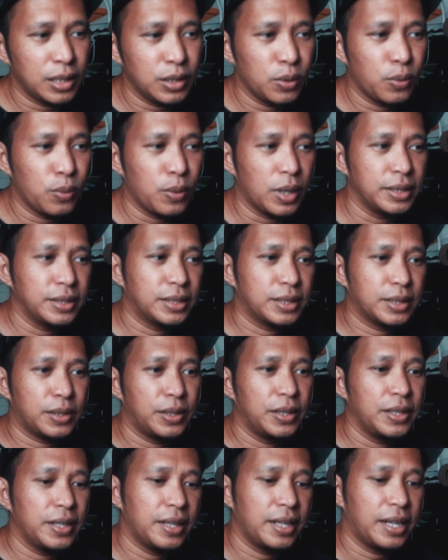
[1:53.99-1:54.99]
you one
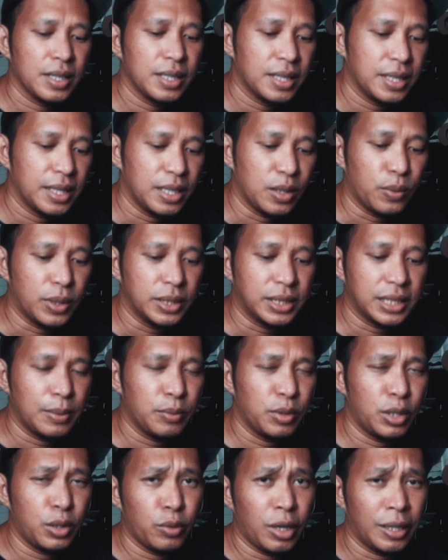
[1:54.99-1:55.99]
story that one time
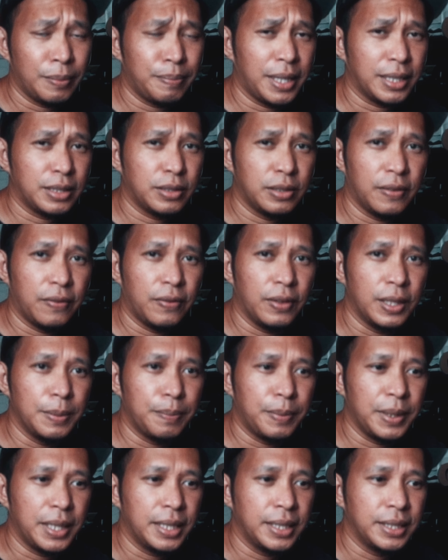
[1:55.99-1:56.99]
when I went back to the
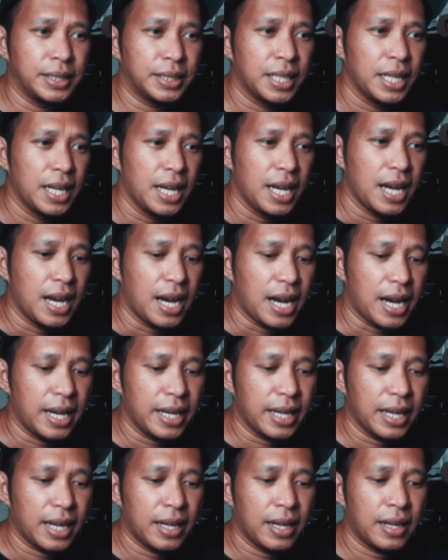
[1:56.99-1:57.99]
Philippines, I
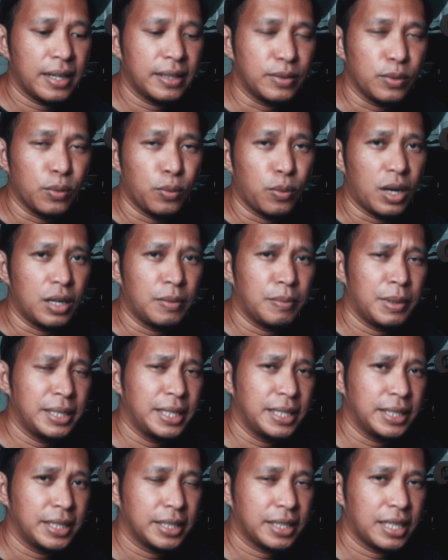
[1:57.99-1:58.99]
had one of my
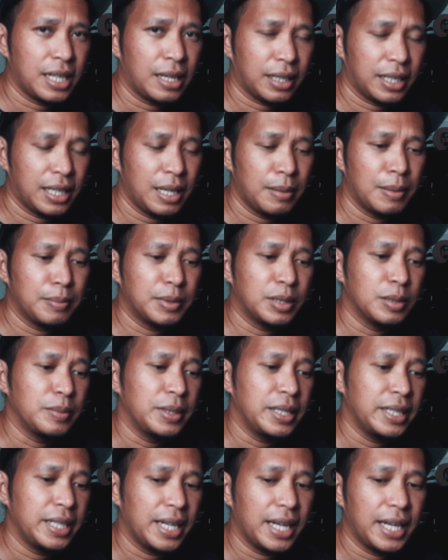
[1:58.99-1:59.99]
nieces came up to
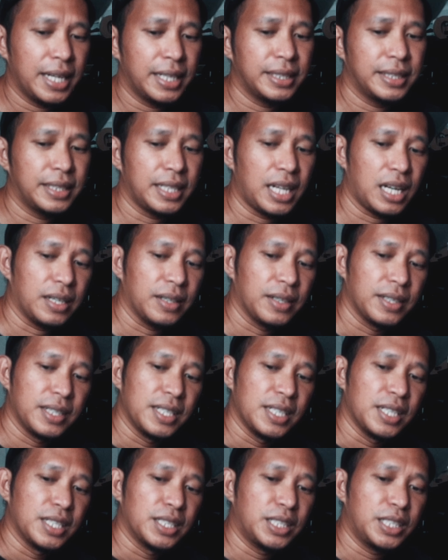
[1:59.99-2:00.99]
me, and
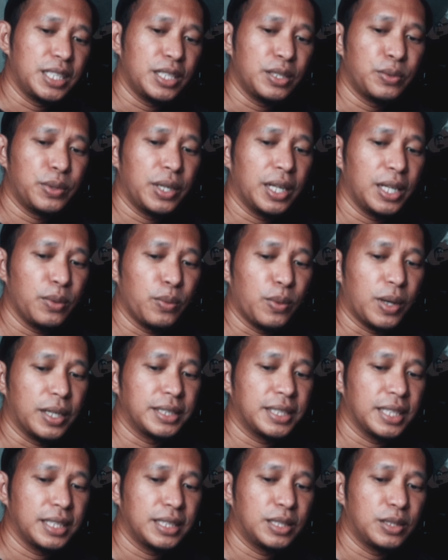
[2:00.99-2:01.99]
she really
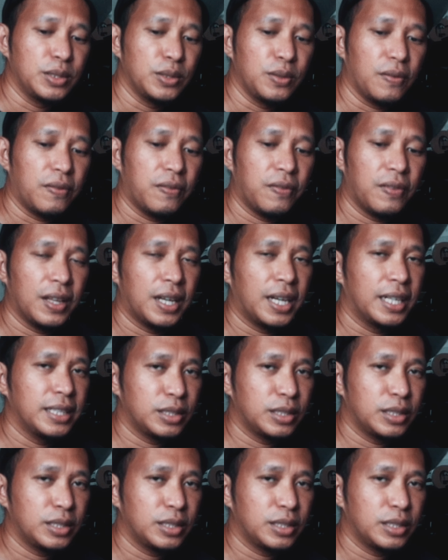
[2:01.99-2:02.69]
wanted to fly,